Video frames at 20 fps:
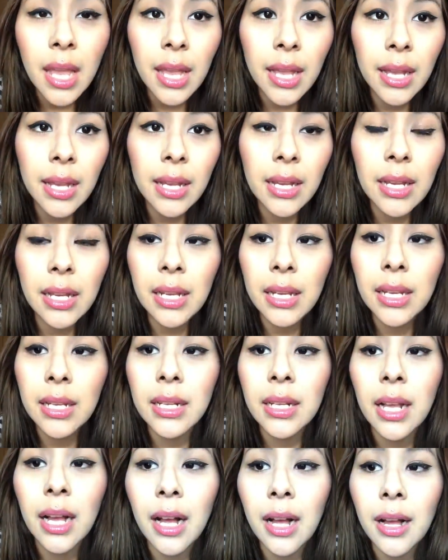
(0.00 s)

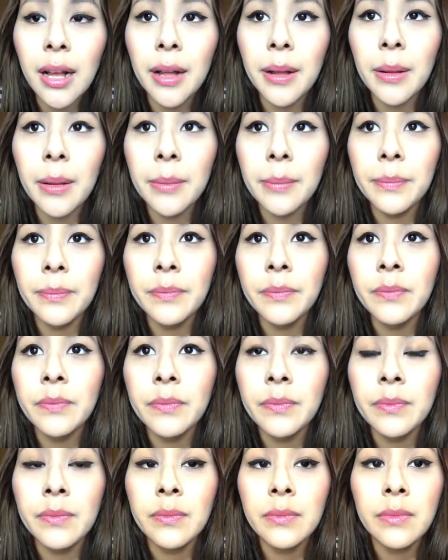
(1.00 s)
And, um,
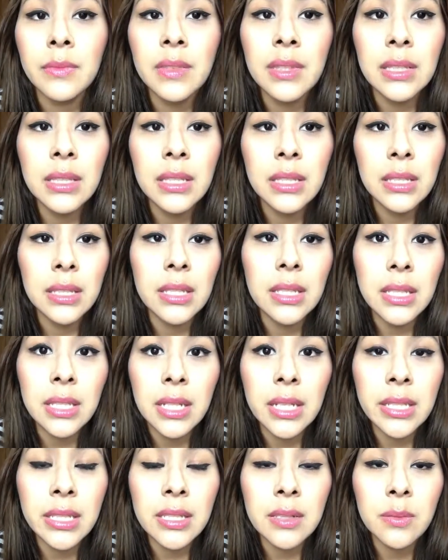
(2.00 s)

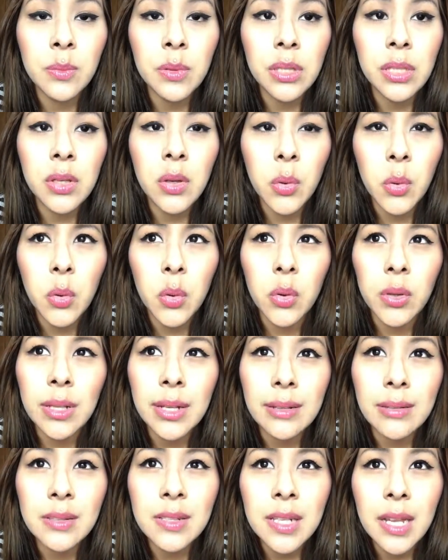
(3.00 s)
it's really cold
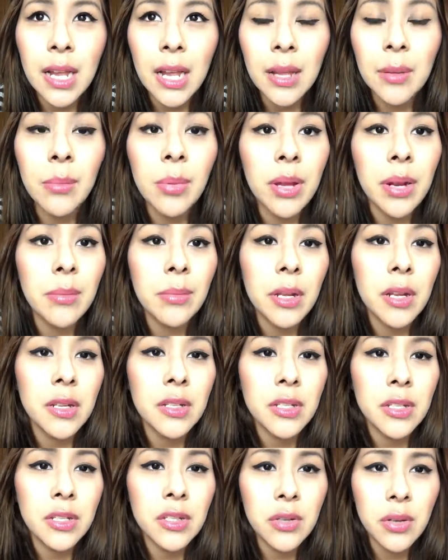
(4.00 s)
outside, but I'm gonna
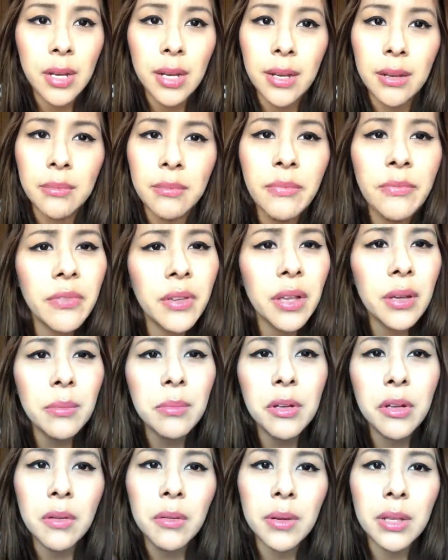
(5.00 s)
just try and film
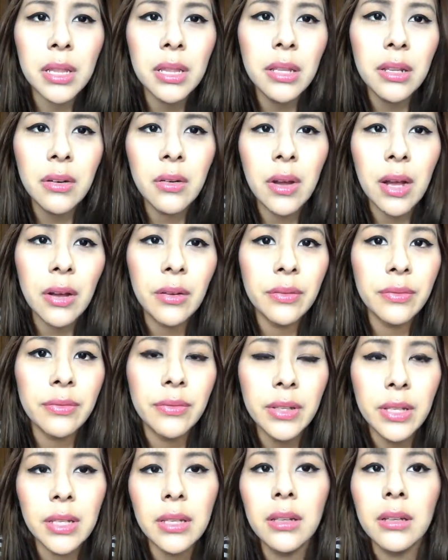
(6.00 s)
a quick little
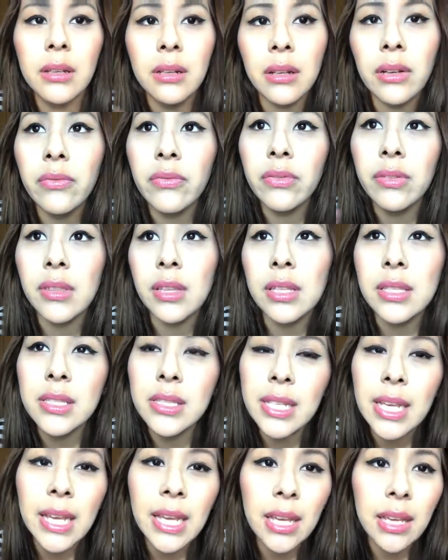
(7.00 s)
outfit of the
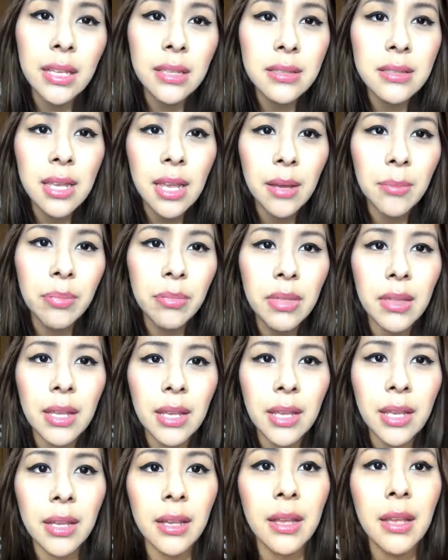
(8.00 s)
day type
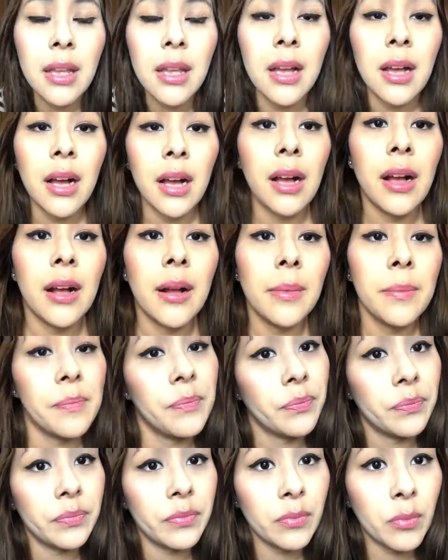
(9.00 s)
thing. Um,
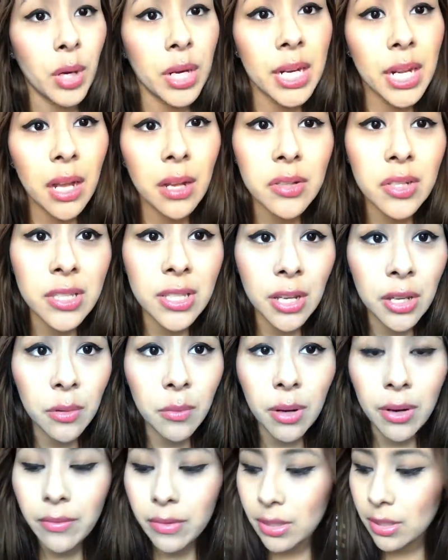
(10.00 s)
right now I'll just tell you
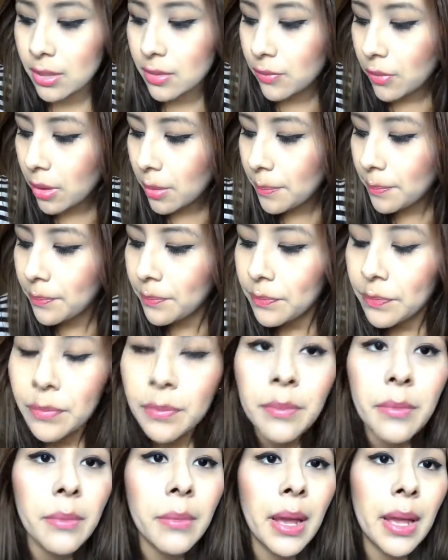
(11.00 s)
where everything's from.
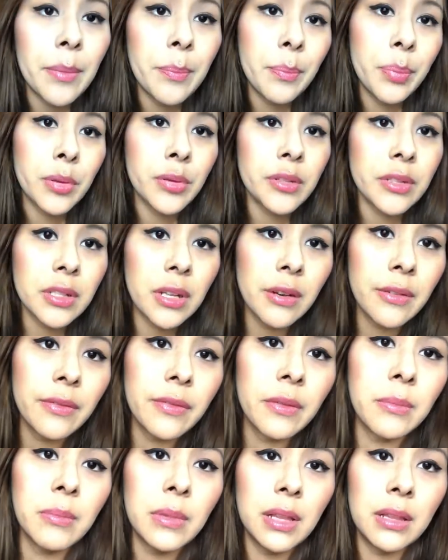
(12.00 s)
My boots are
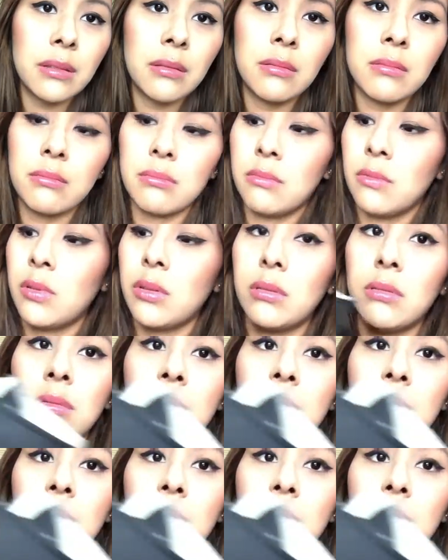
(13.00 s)
from, ooh,